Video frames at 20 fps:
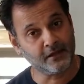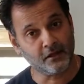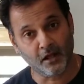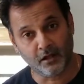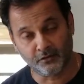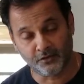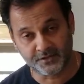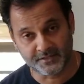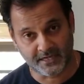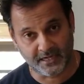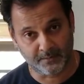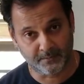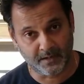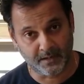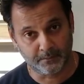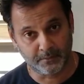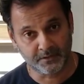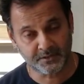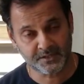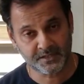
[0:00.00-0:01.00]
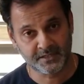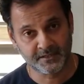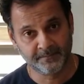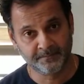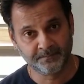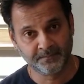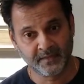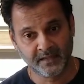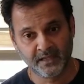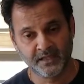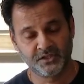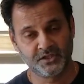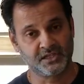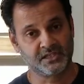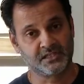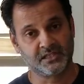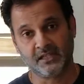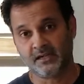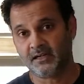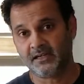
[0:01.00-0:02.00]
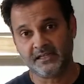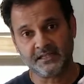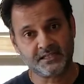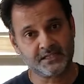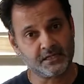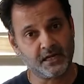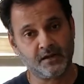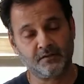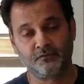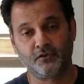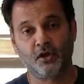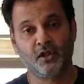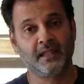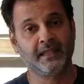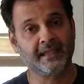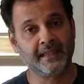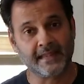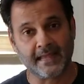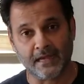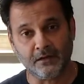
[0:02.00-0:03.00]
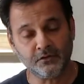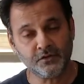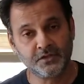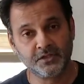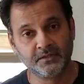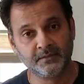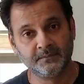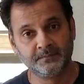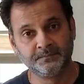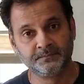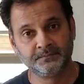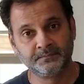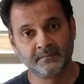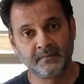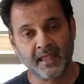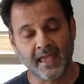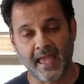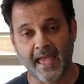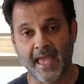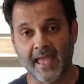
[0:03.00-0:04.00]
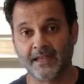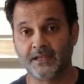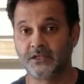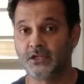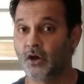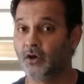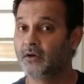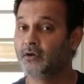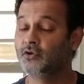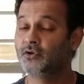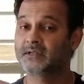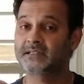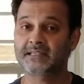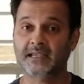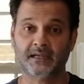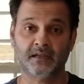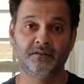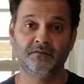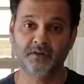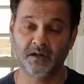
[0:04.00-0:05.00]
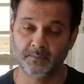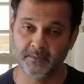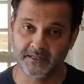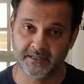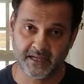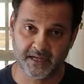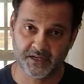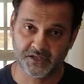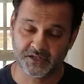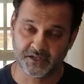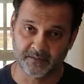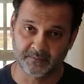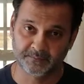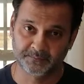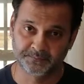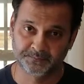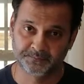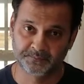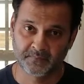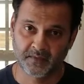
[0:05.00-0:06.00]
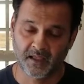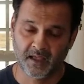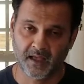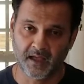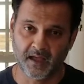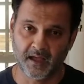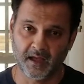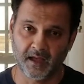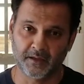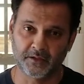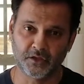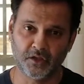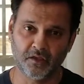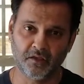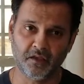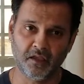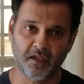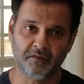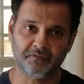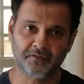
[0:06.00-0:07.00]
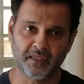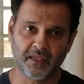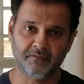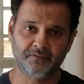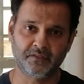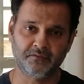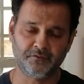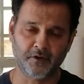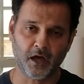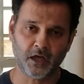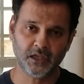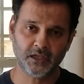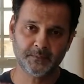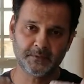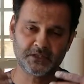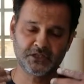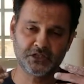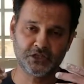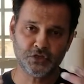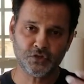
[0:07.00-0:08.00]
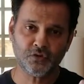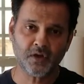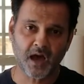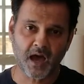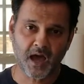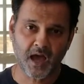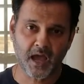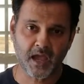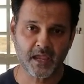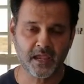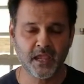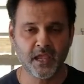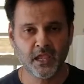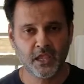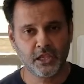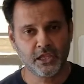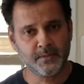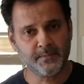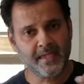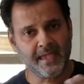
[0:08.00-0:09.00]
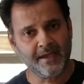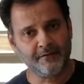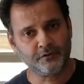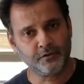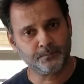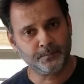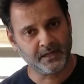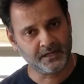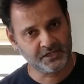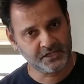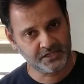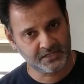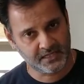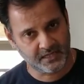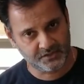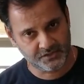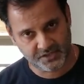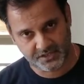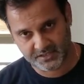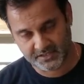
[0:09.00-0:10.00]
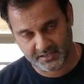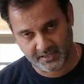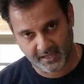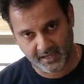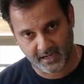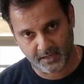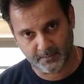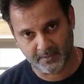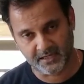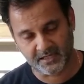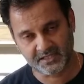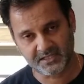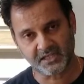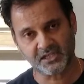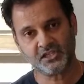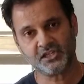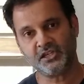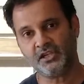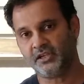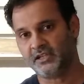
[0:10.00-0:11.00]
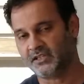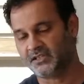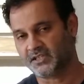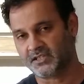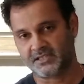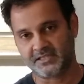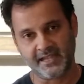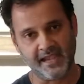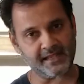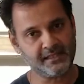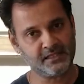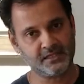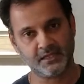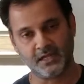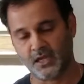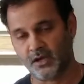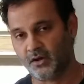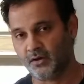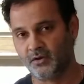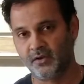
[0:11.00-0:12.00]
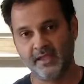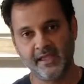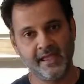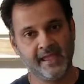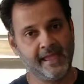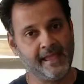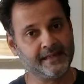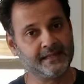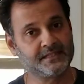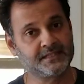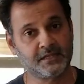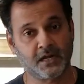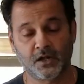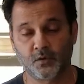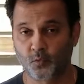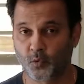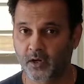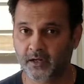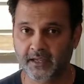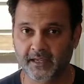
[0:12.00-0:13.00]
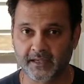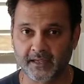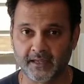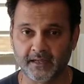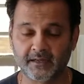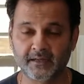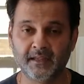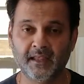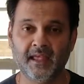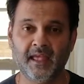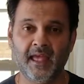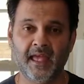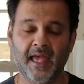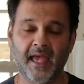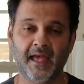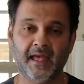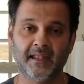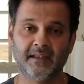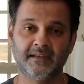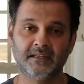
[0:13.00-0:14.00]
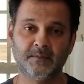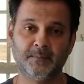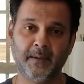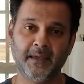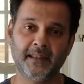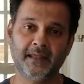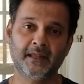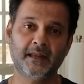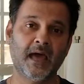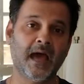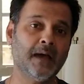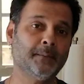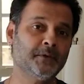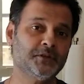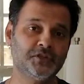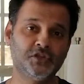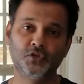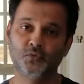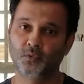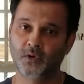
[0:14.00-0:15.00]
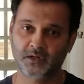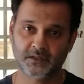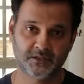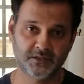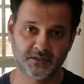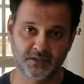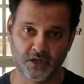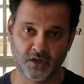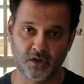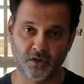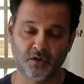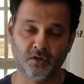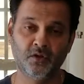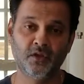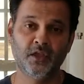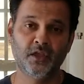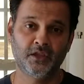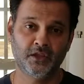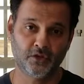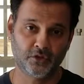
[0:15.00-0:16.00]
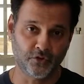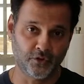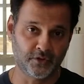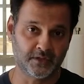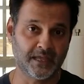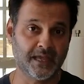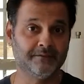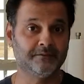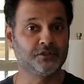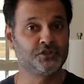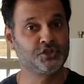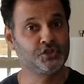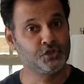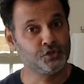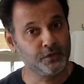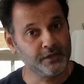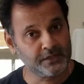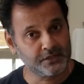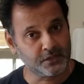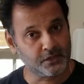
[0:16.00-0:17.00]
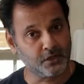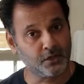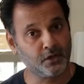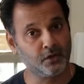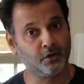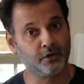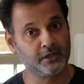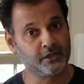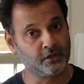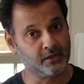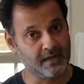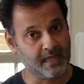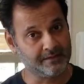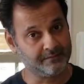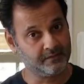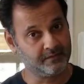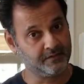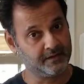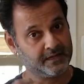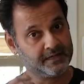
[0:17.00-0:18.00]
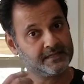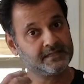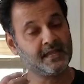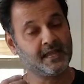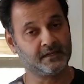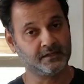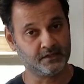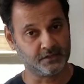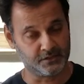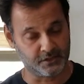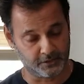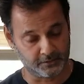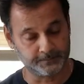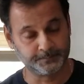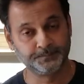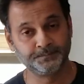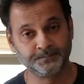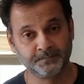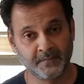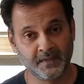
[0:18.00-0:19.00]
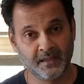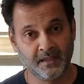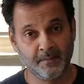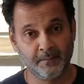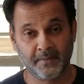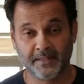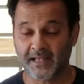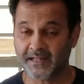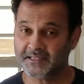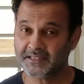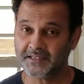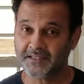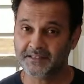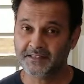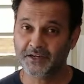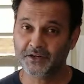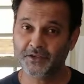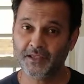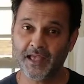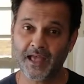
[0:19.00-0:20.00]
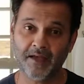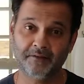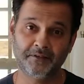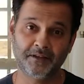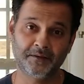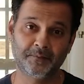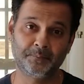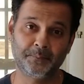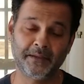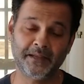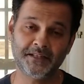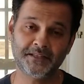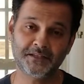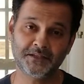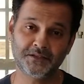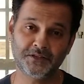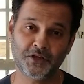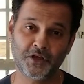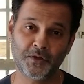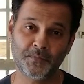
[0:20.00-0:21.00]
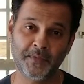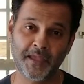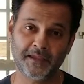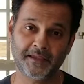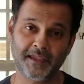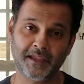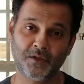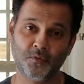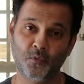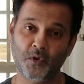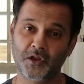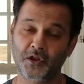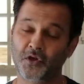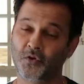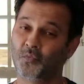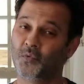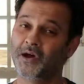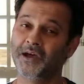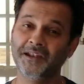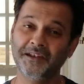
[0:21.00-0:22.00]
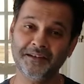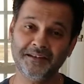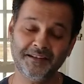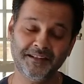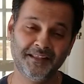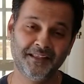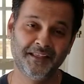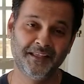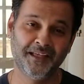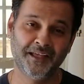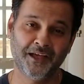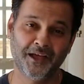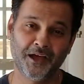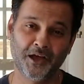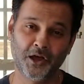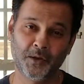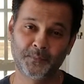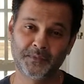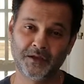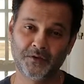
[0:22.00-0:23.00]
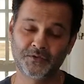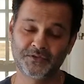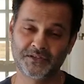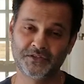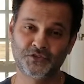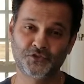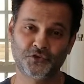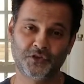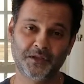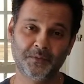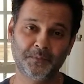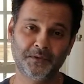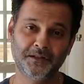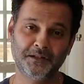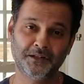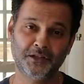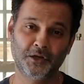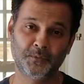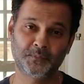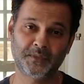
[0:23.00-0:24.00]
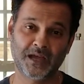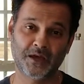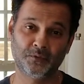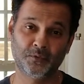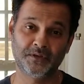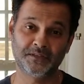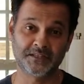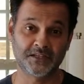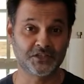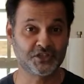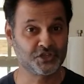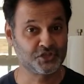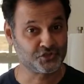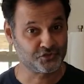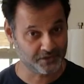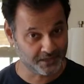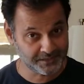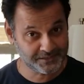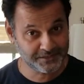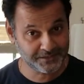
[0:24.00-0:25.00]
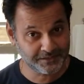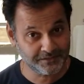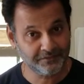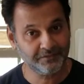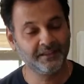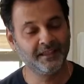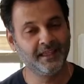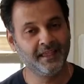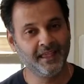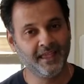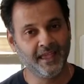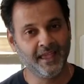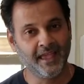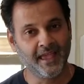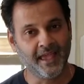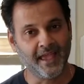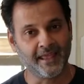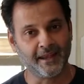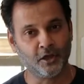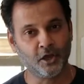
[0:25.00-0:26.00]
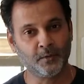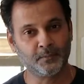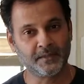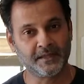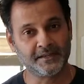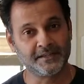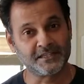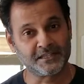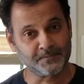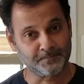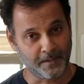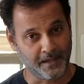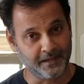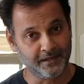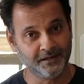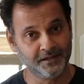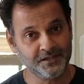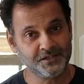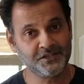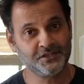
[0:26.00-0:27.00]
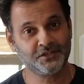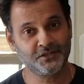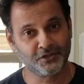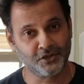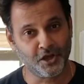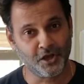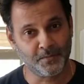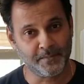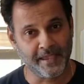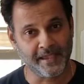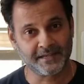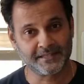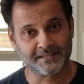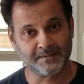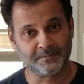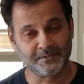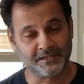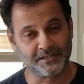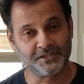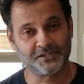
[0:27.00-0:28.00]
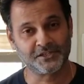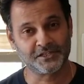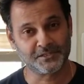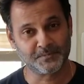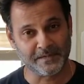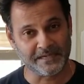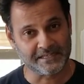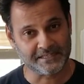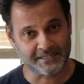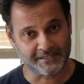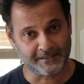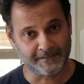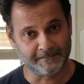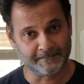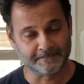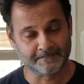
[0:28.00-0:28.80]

all those air bubbles. Just literally start rolling it out and don't do a second fermentation. If the volume is too high, you may have to punch it down just a hair. But essentially, you can just take the dough and start working it. And depending on how much you work the dough, you're going to have a chewy dough or you're going to have a very tender dough. But that's it. There you have it. Pizza dough making 101. I hope that was enjoyable. I hope that was instructive. And I hope that inspires you to go make some delicious pizza.